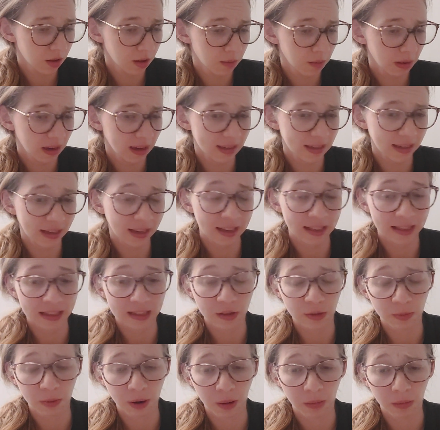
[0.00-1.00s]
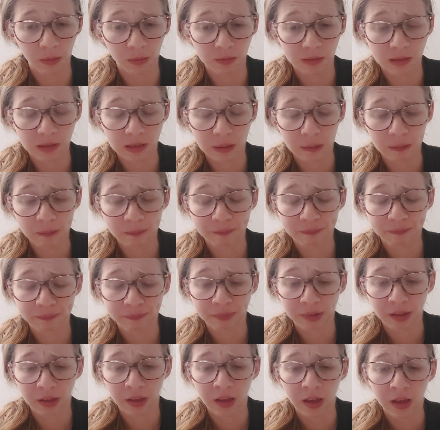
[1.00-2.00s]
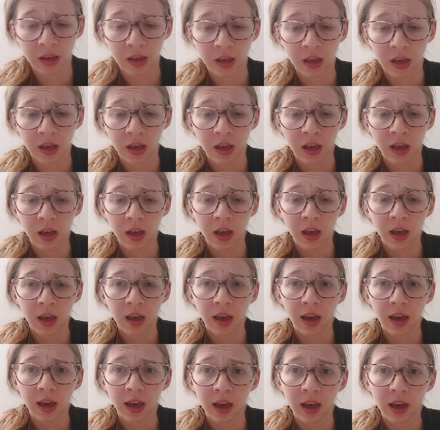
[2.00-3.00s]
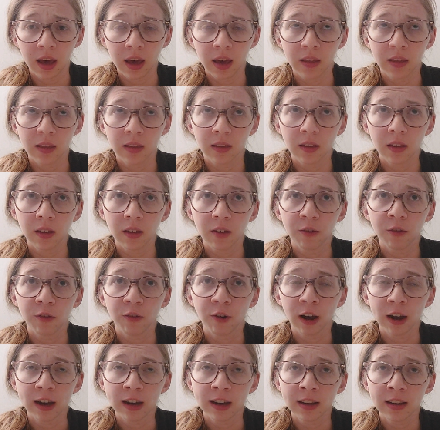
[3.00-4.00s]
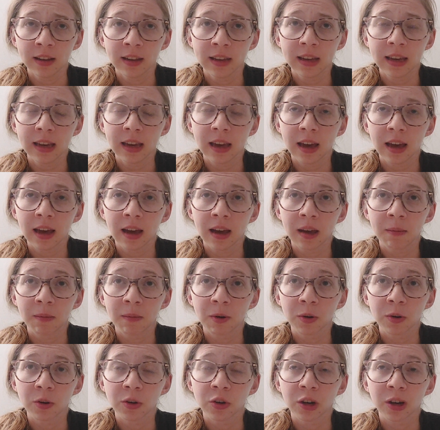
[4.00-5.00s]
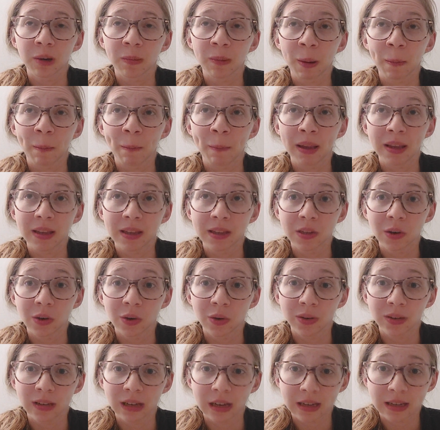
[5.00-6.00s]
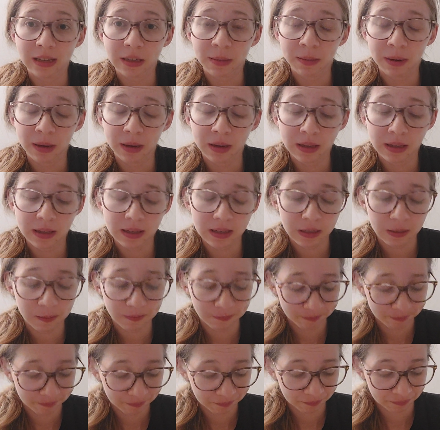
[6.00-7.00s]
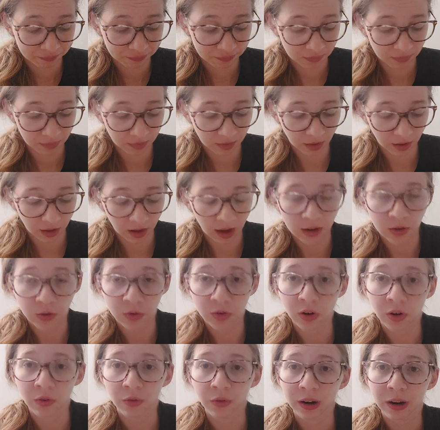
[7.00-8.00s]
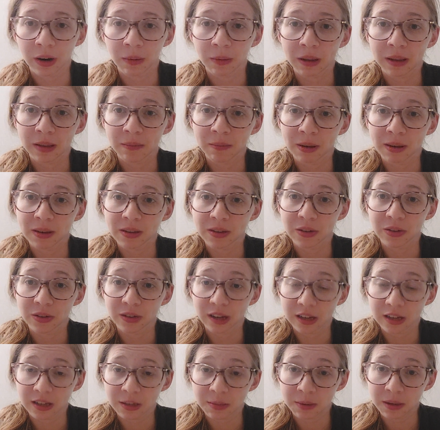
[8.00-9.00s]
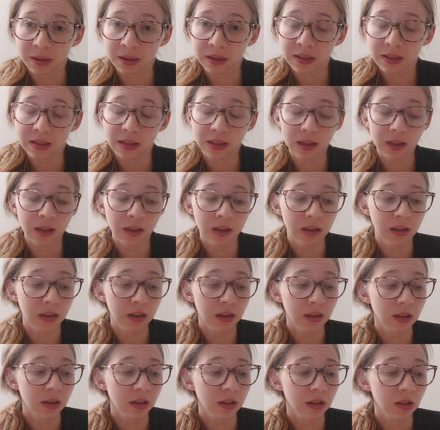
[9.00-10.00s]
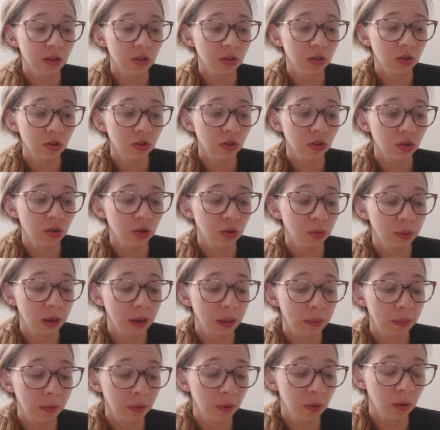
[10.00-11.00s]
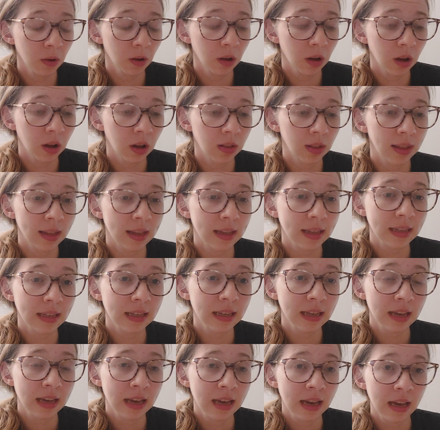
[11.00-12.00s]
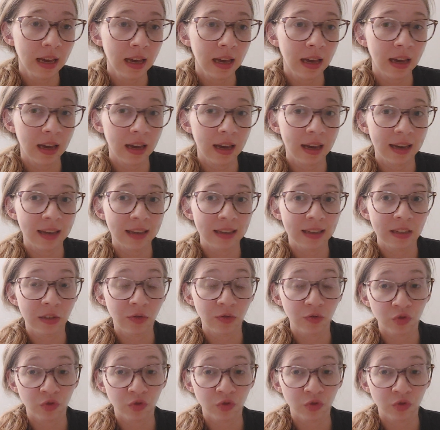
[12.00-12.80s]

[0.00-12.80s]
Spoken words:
because it can lead to problems. And finally, I'm going to talk about benzodiazepines. I do not recommend benzodiazepines to people unless it is